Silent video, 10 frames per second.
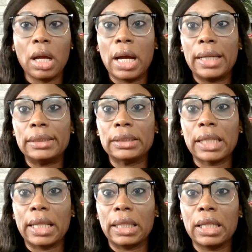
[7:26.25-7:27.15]
And
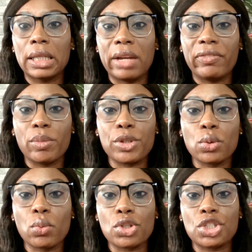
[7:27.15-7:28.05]
I think that
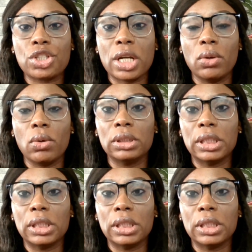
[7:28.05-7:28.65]
information was shared on